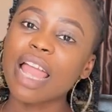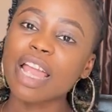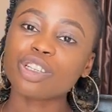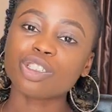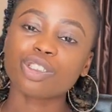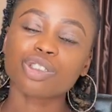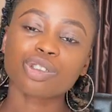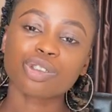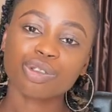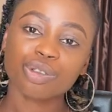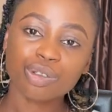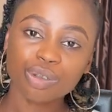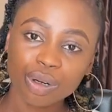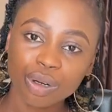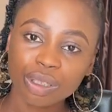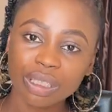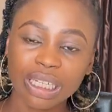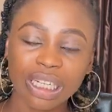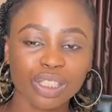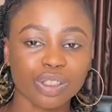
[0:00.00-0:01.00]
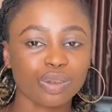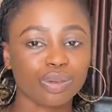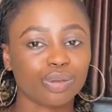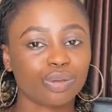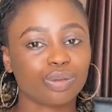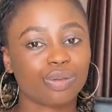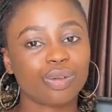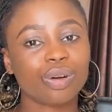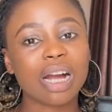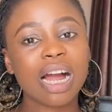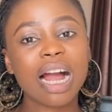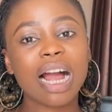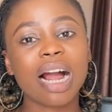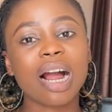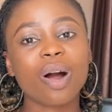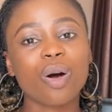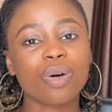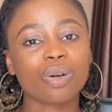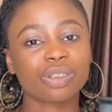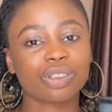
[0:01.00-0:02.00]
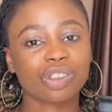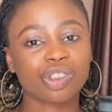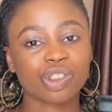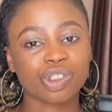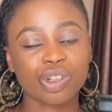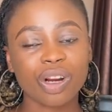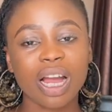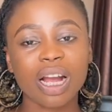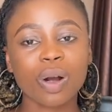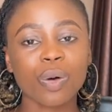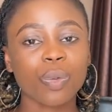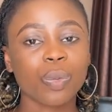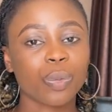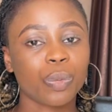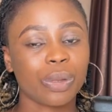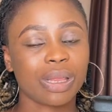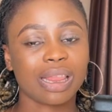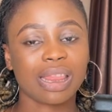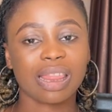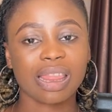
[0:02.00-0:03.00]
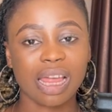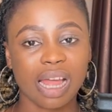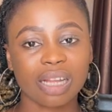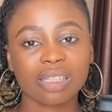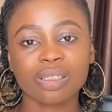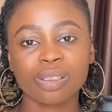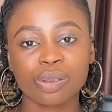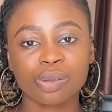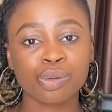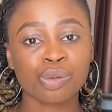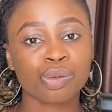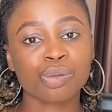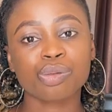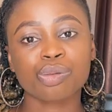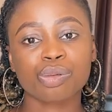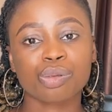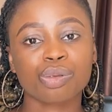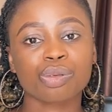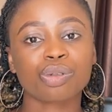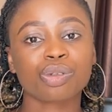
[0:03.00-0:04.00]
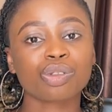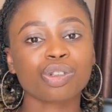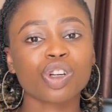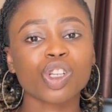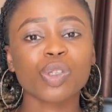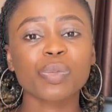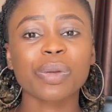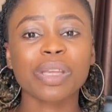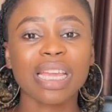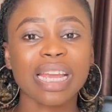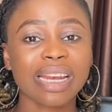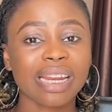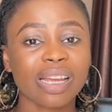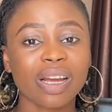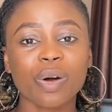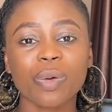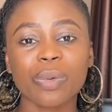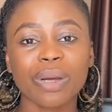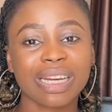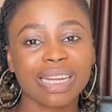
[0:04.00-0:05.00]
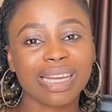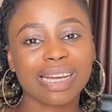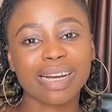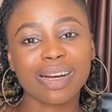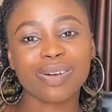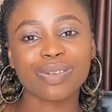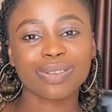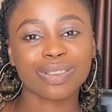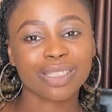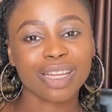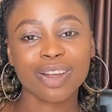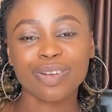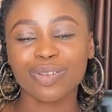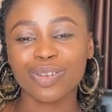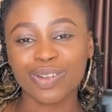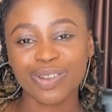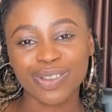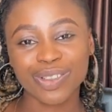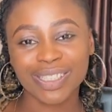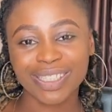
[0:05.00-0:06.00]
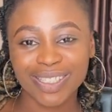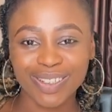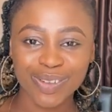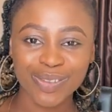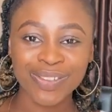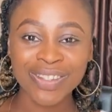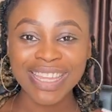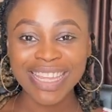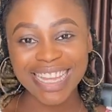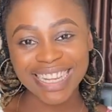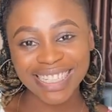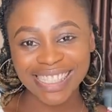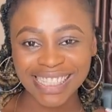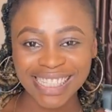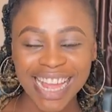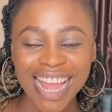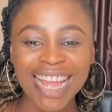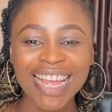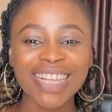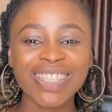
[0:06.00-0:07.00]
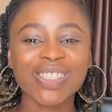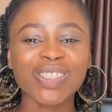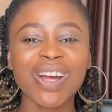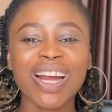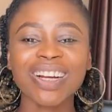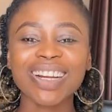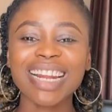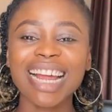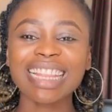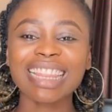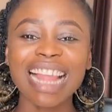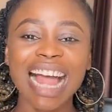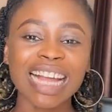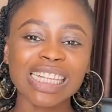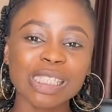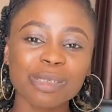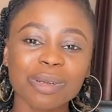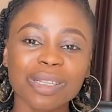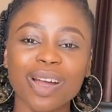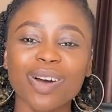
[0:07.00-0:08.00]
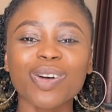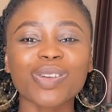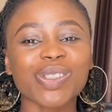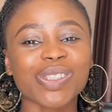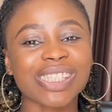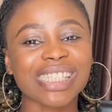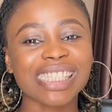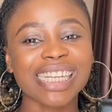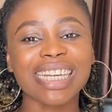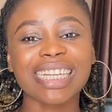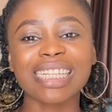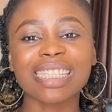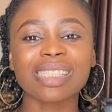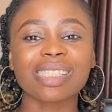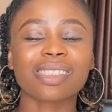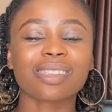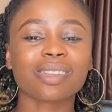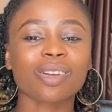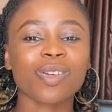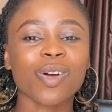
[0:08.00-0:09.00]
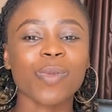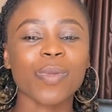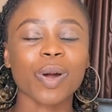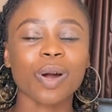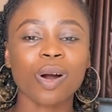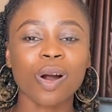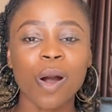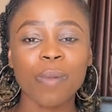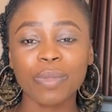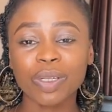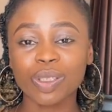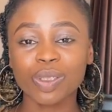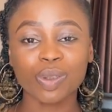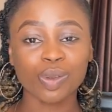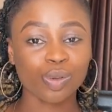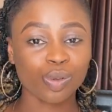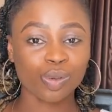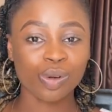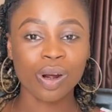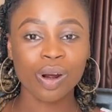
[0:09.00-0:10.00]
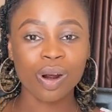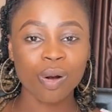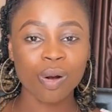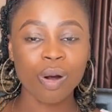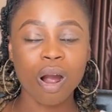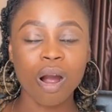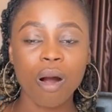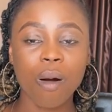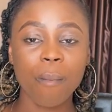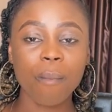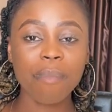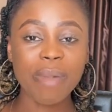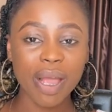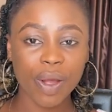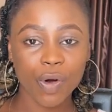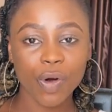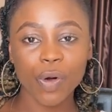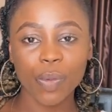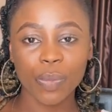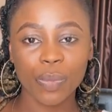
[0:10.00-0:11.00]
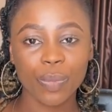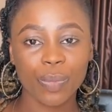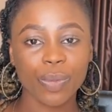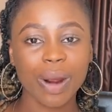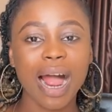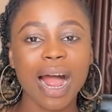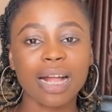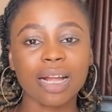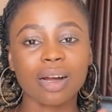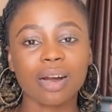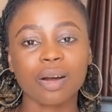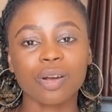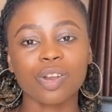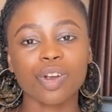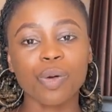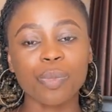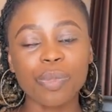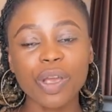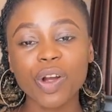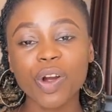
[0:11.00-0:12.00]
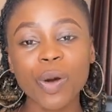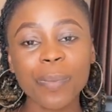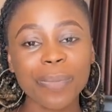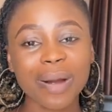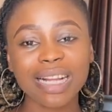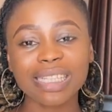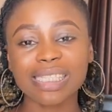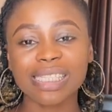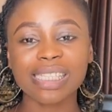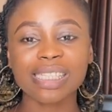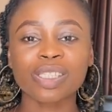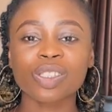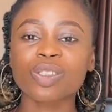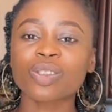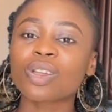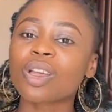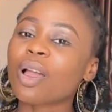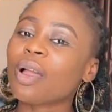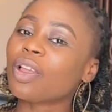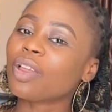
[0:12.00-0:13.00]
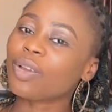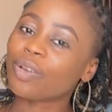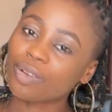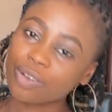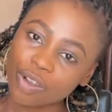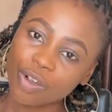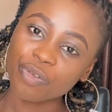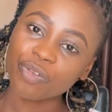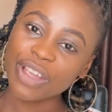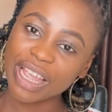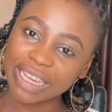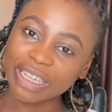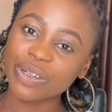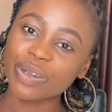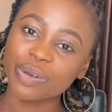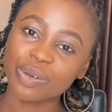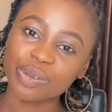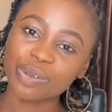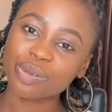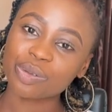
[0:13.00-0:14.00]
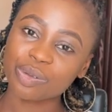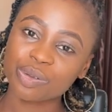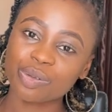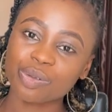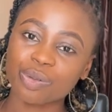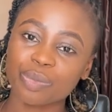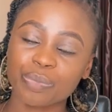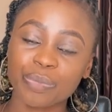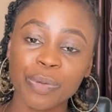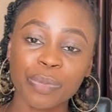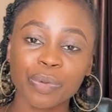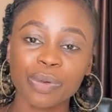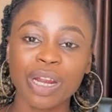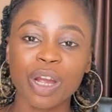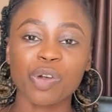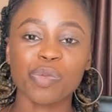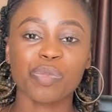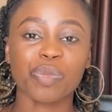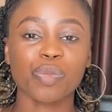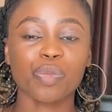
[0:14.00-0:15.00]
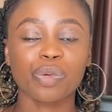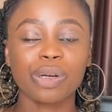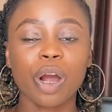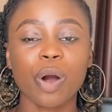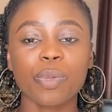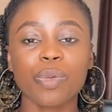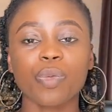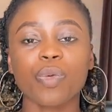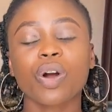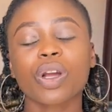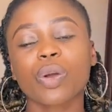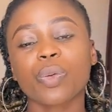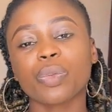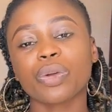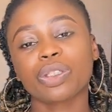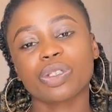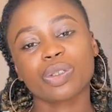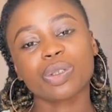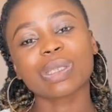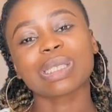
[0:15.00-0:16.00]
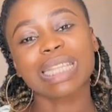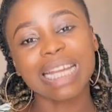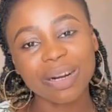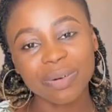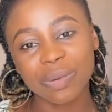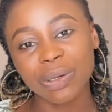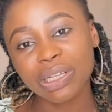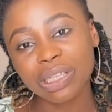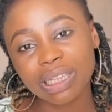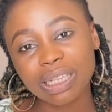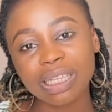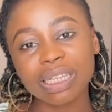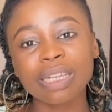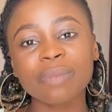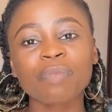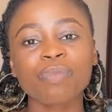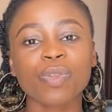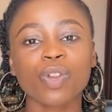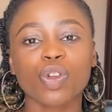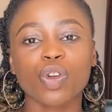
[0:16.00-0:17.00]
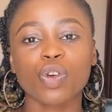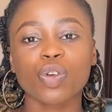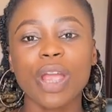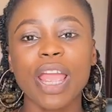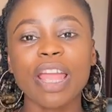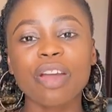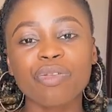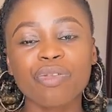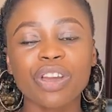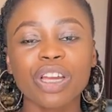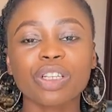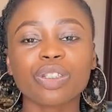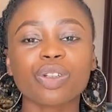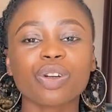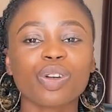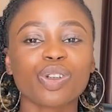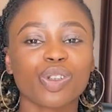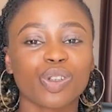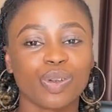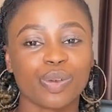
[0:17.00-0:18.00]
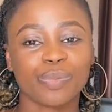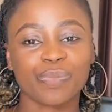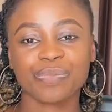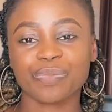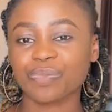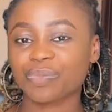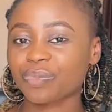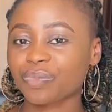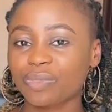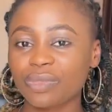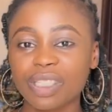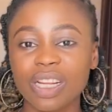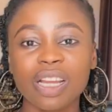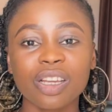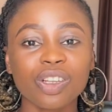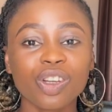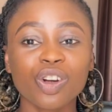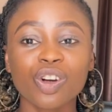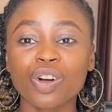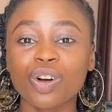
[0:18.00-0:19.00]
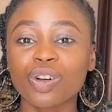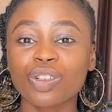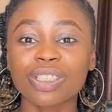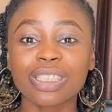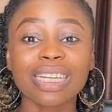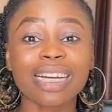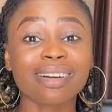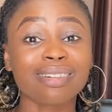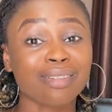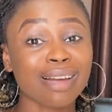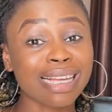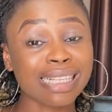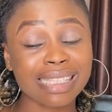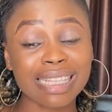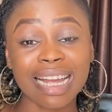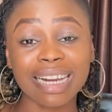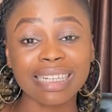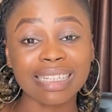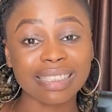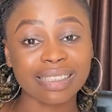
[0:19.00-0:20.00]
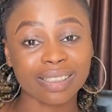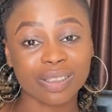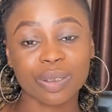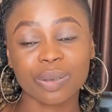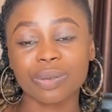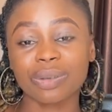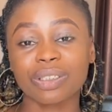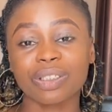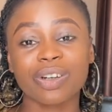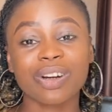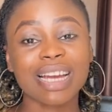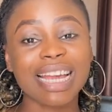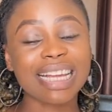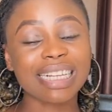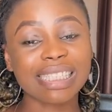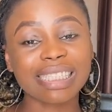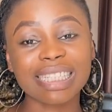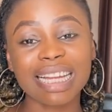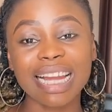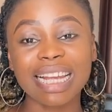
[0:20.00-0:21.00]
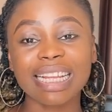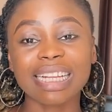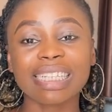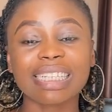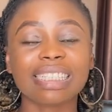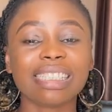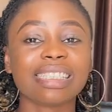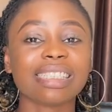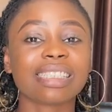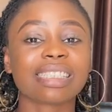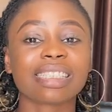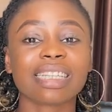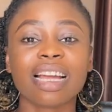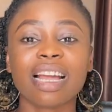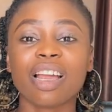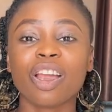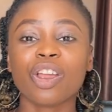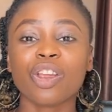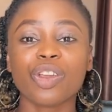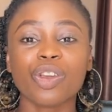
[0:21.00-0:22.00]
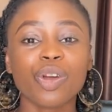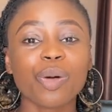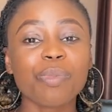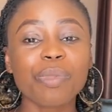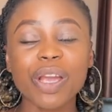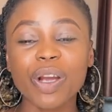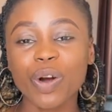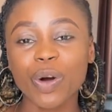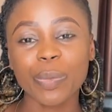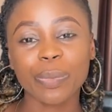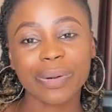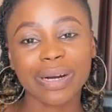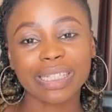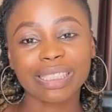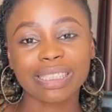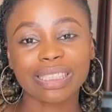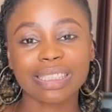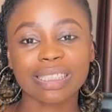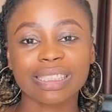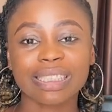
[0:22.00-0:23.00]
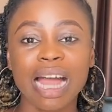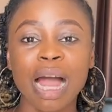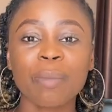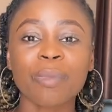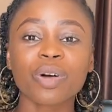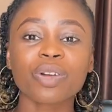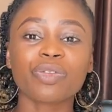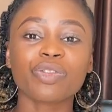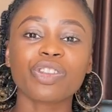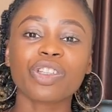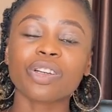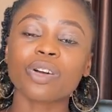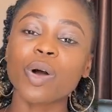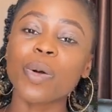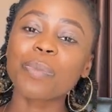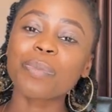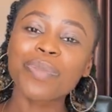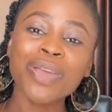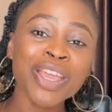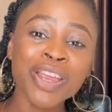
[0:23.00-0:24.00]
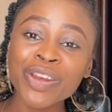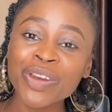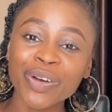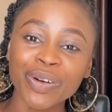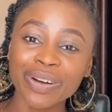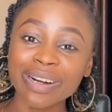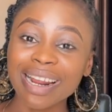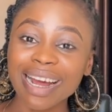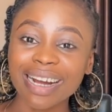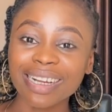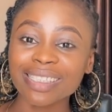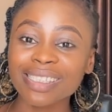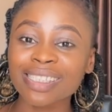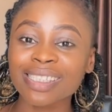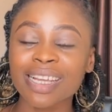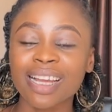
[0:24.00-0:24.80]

ensure that you are on track with that too so don't just pick any old wedding gown style for yourself yes so another aspect i want to say is coming to um, makeup uh, your makeup artists your vendors to people that will, that will be working with you directly your hair vendor your your your hair stylist or your hair stylist your makeup artist i'm of the opinion that